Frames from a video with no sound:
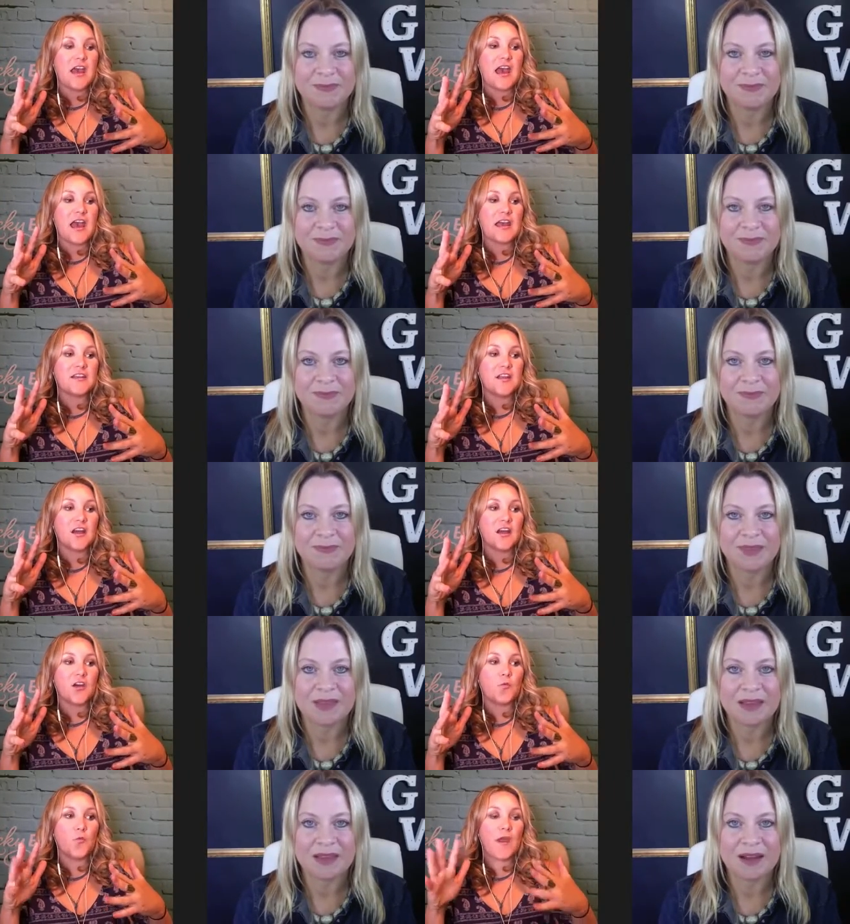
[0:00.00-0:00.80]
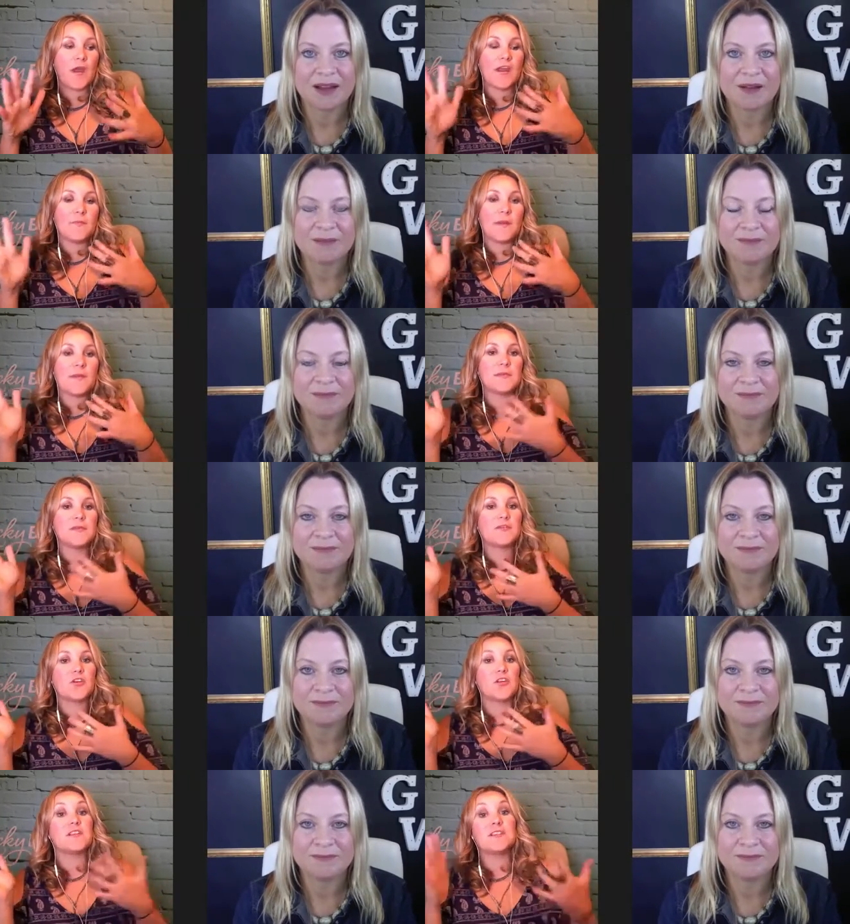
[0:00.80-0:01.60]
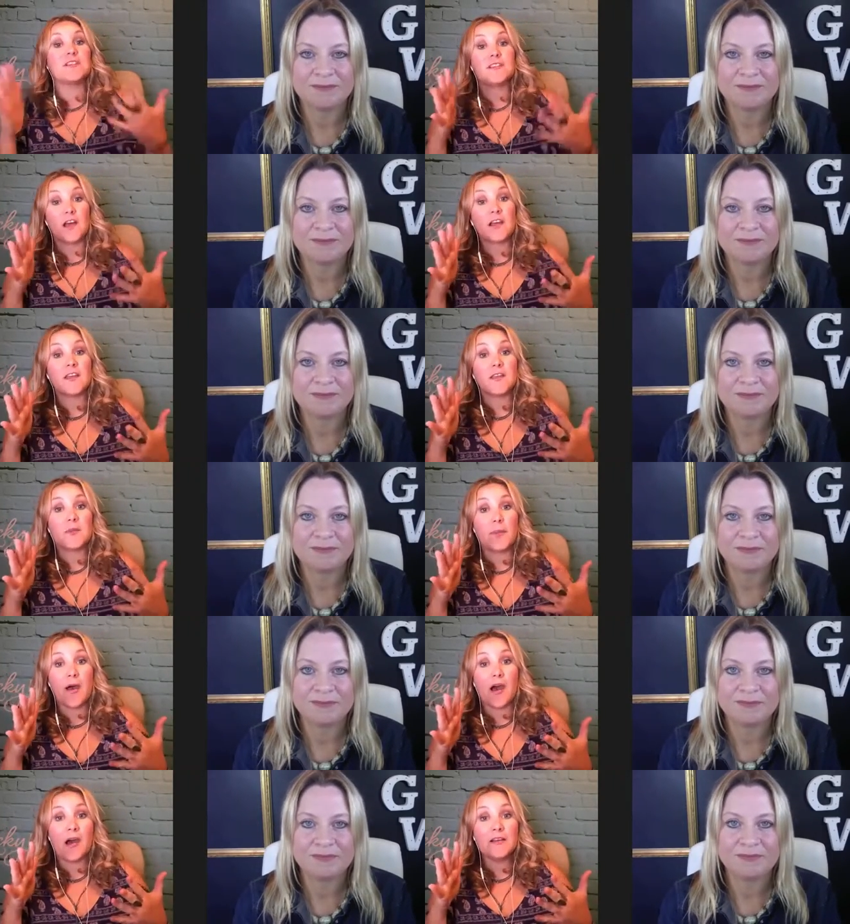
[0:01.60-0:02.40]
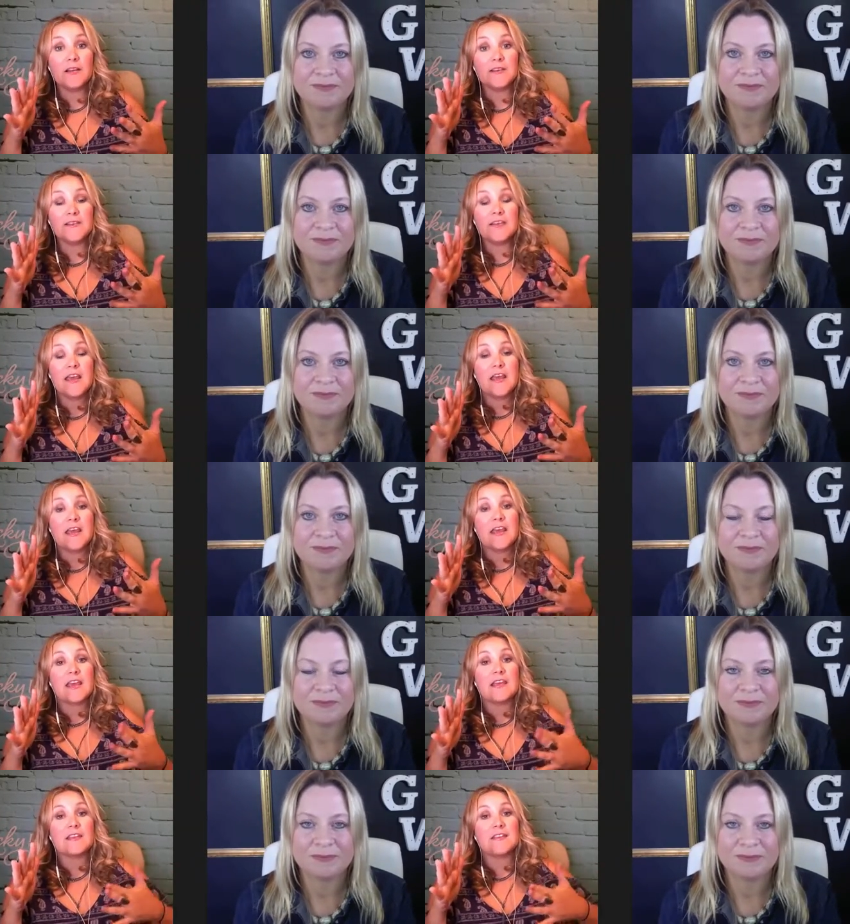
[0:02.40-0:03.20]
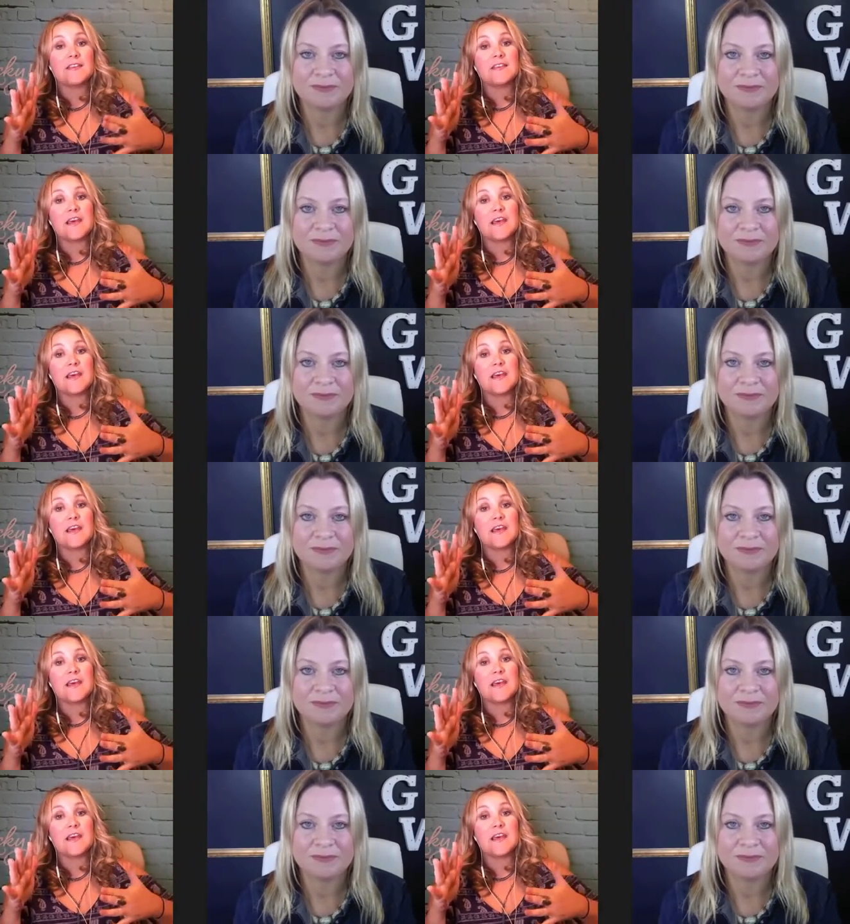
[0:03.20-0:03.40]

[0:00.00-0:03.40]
Speaker 1: And where people have gotten stuck in the past is that